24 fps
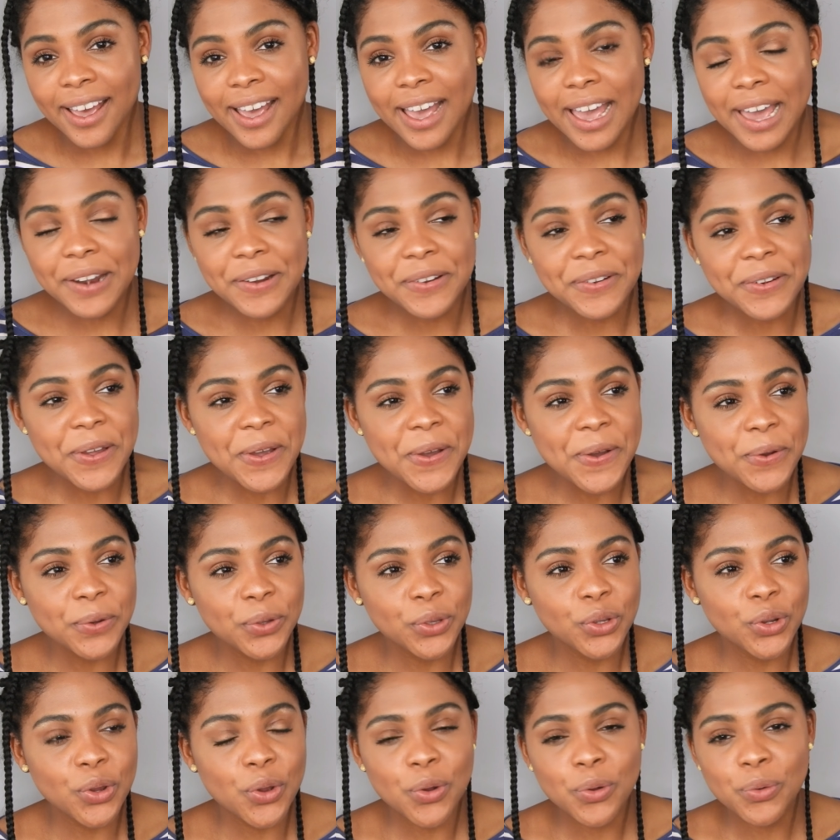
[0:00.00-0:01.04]
I don't know,
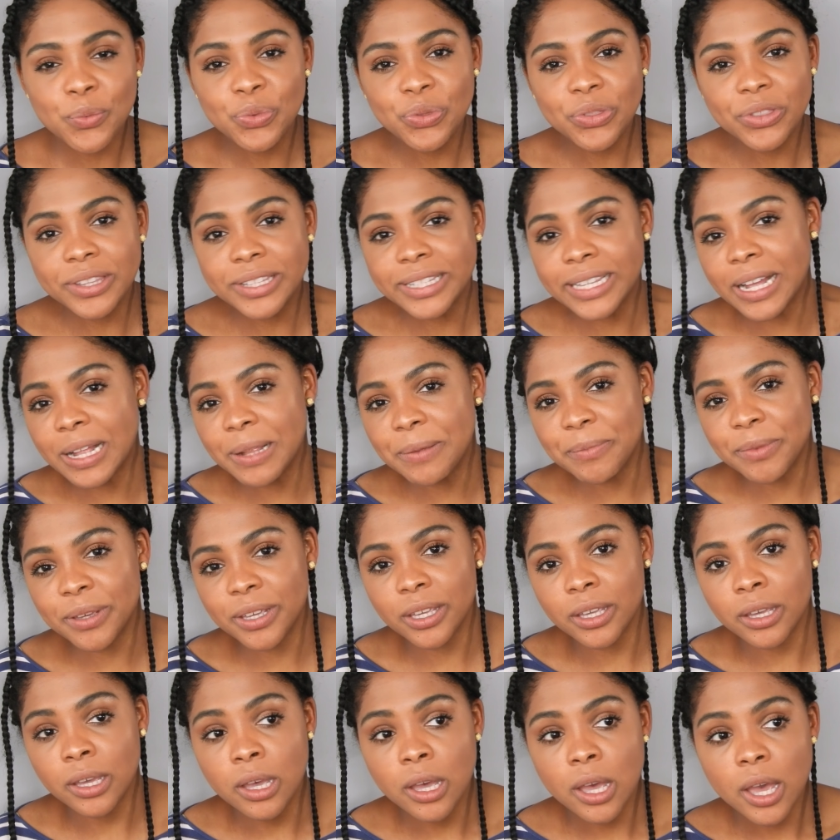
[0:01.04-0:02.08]
you know, tell
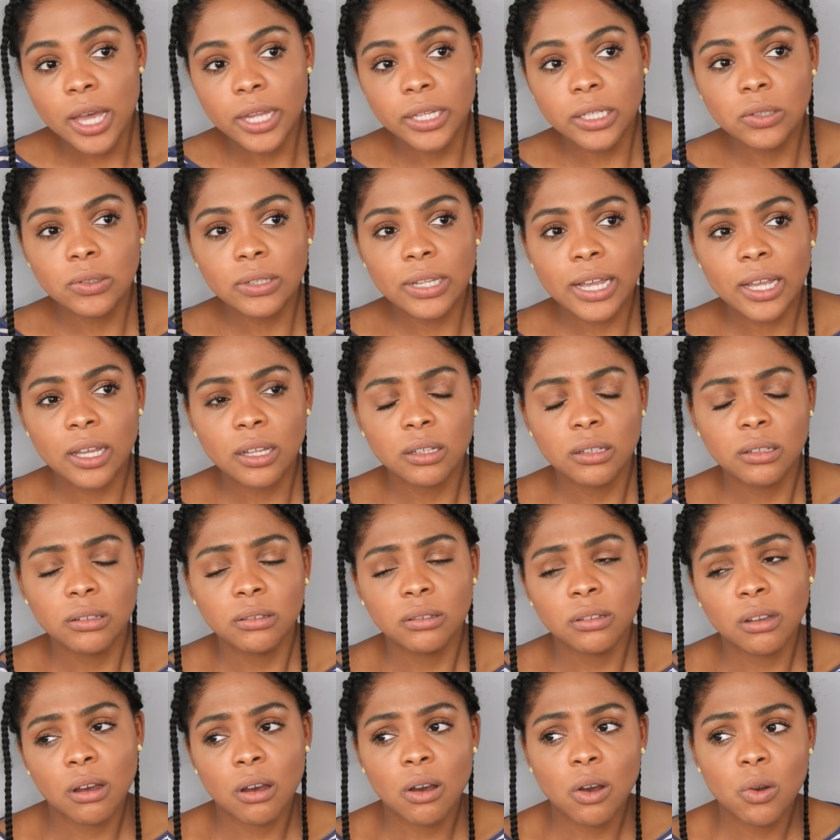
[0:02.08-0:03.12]
me. And they were
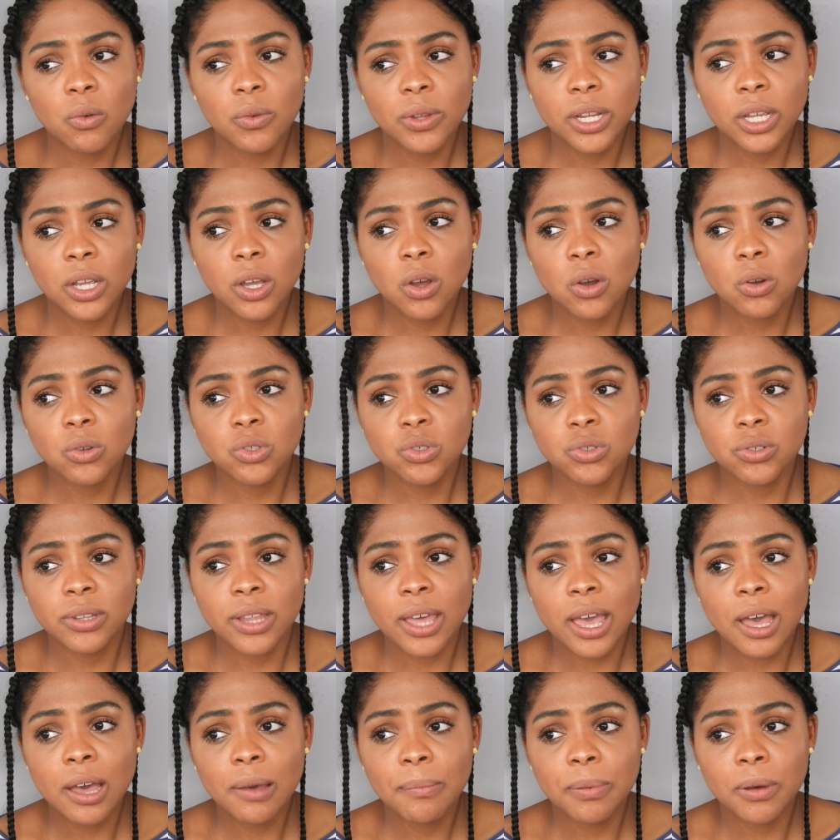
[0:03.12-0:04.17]
like, no, we didn't go through
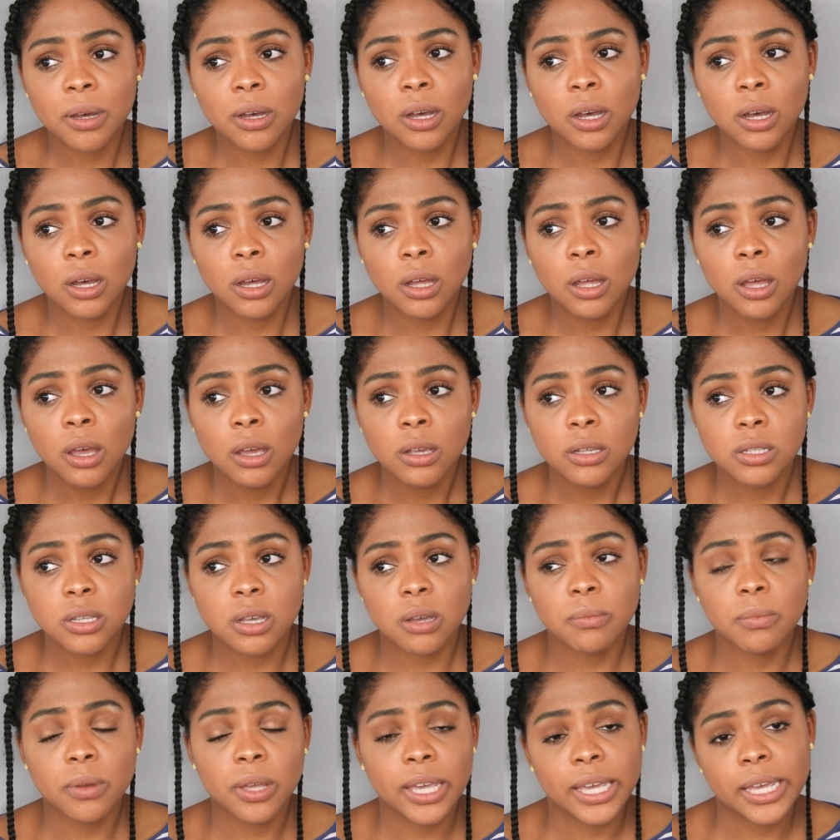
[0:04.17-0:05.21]
that, but
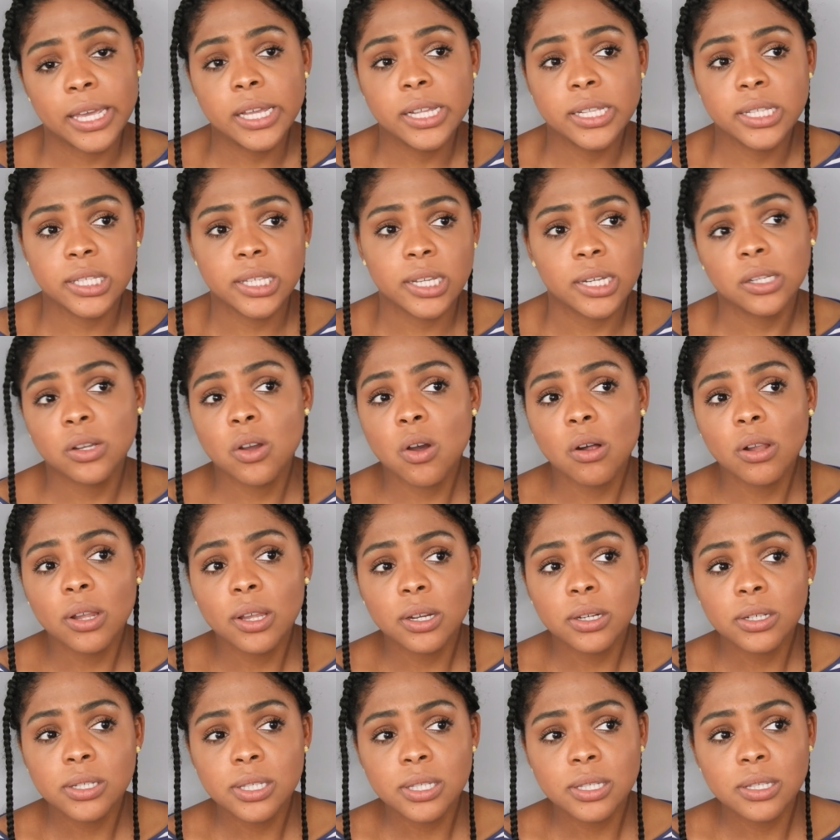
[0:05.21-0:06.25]
some kids did call
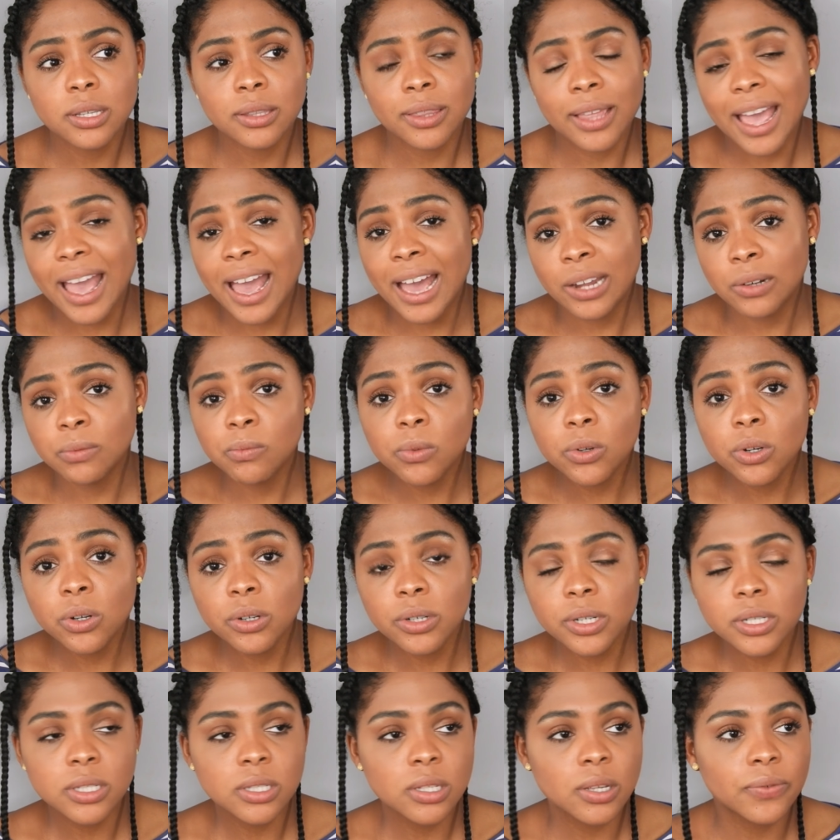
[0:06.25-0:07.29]
us the
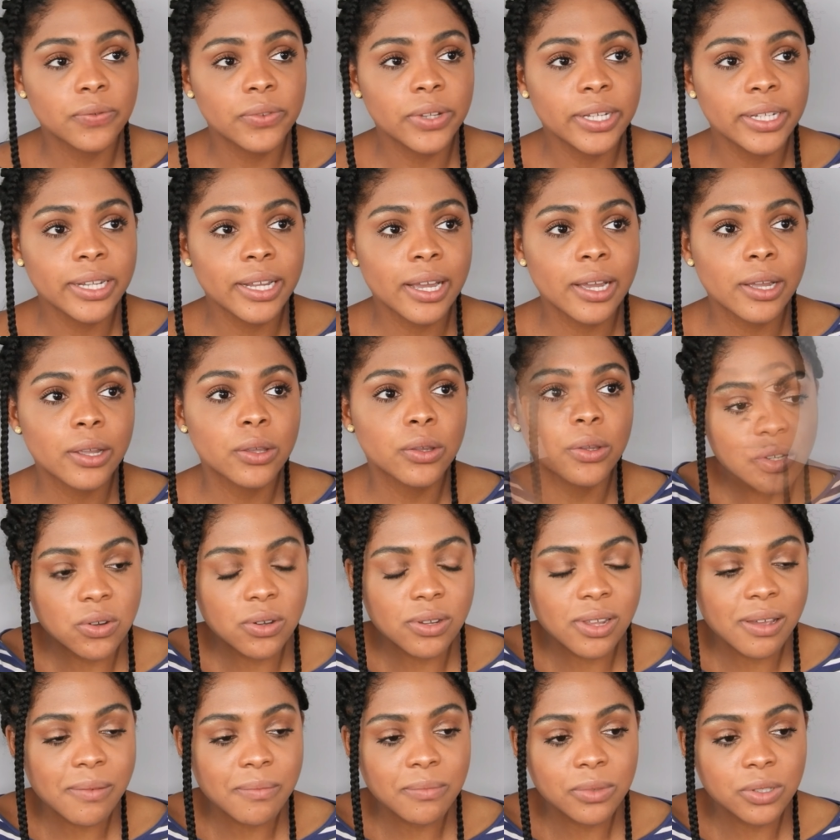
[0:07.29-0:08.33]
N-word and stuff like that. I
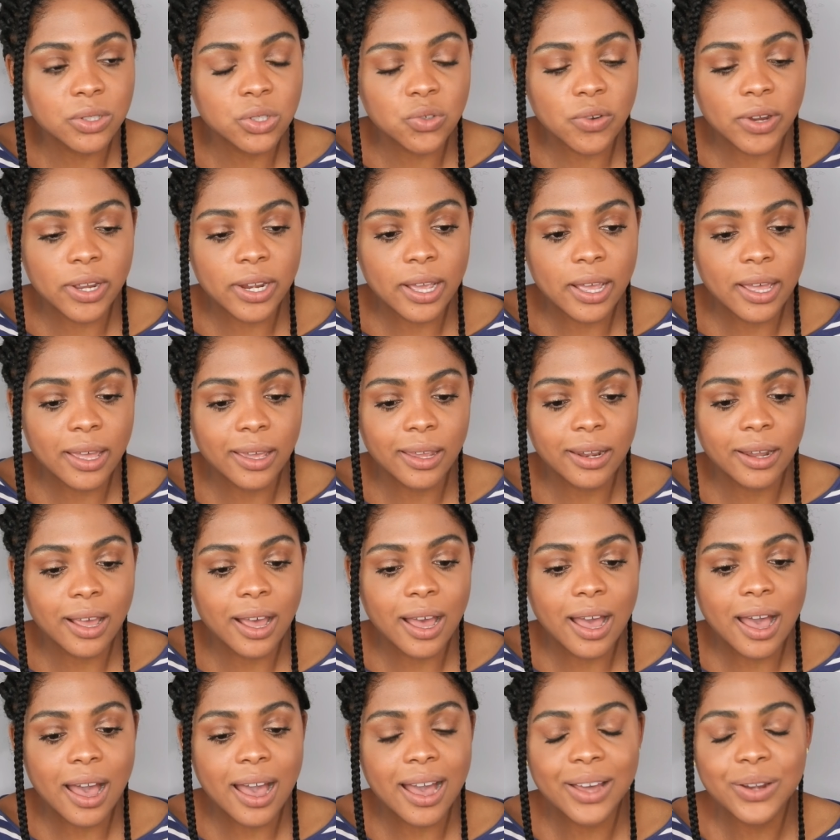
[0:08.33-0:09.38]
told them straight ahead,
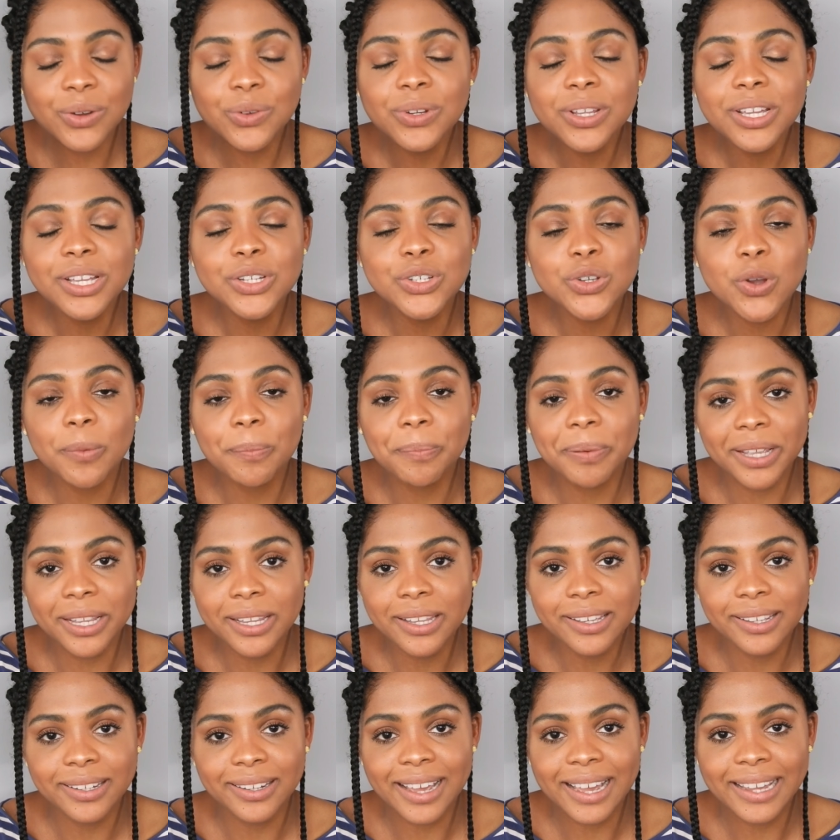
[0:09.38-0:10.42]
I don't need your
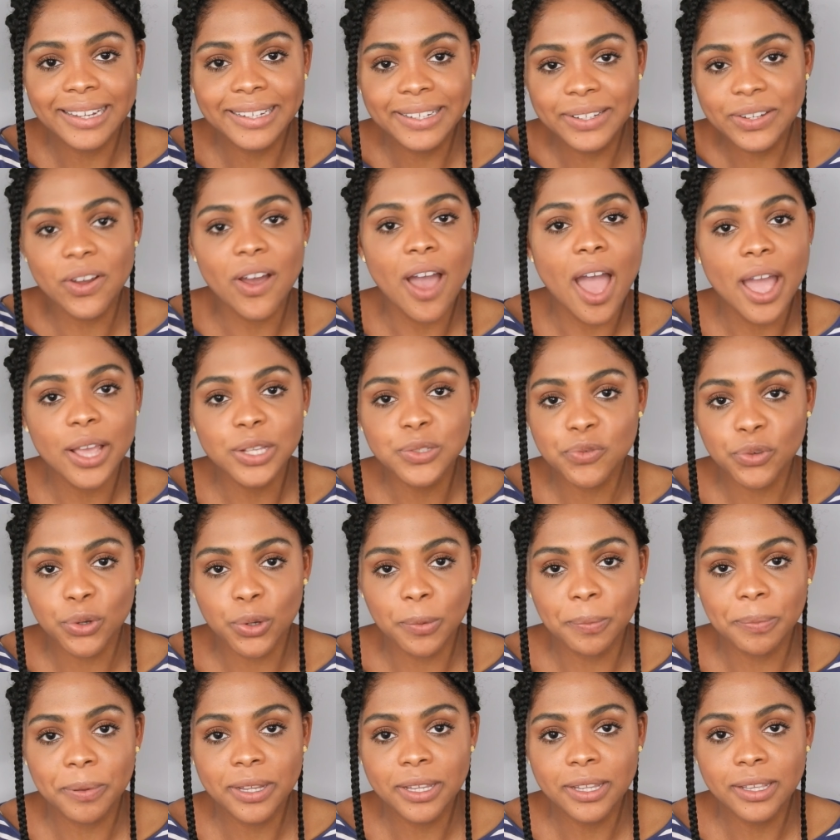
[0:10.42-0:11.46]
opinion. I did not ask for
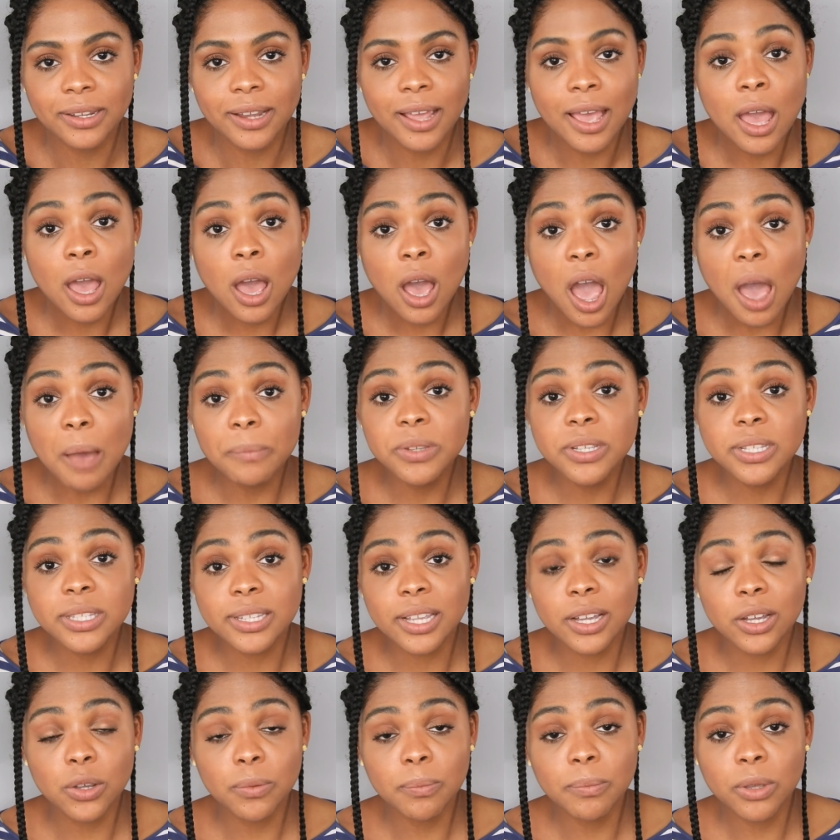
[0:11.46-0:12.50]
your opinion. I'm just
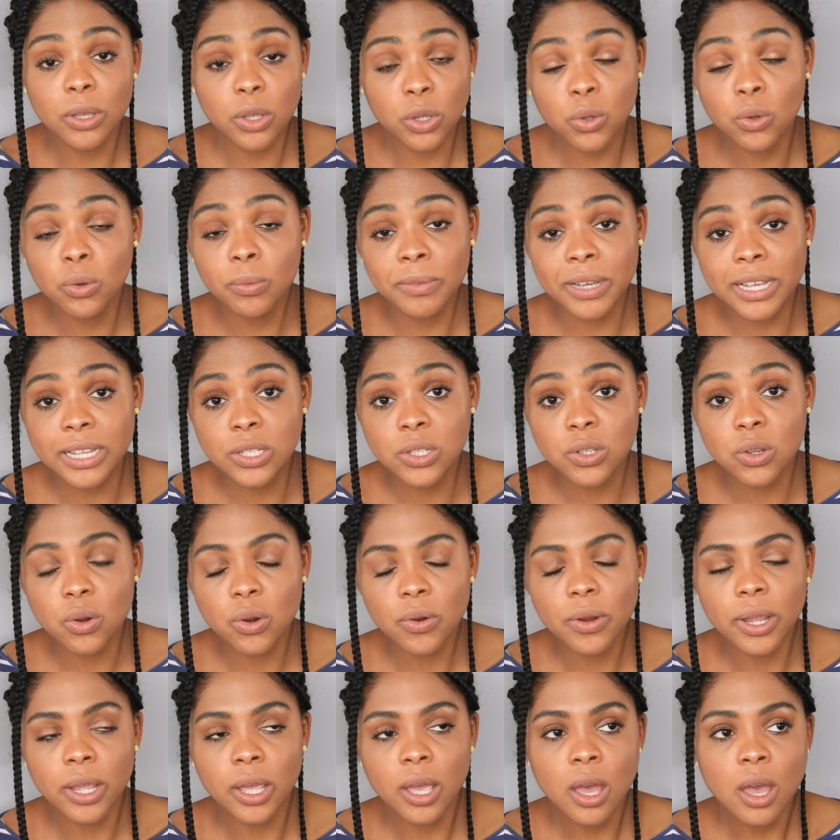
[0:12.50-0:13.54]
telling you my
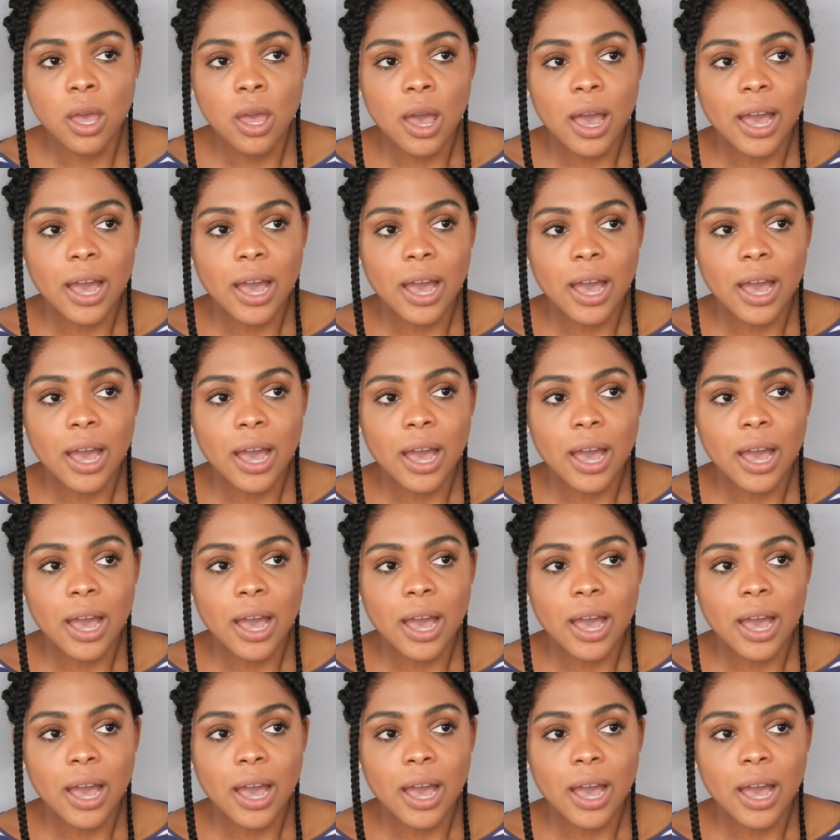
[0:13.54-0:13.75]
story.